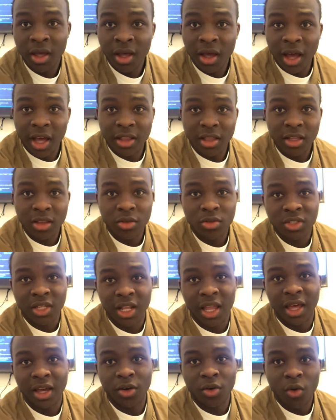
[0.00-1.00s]
I think those are
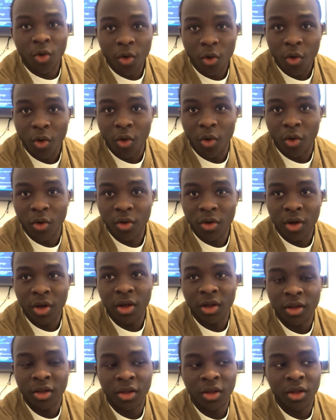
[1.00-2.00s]
like core
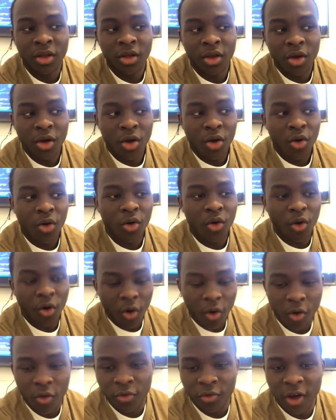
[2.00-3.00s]

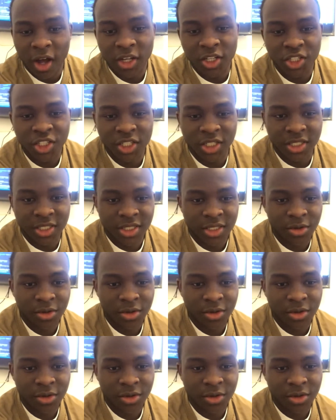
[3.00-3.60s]
functions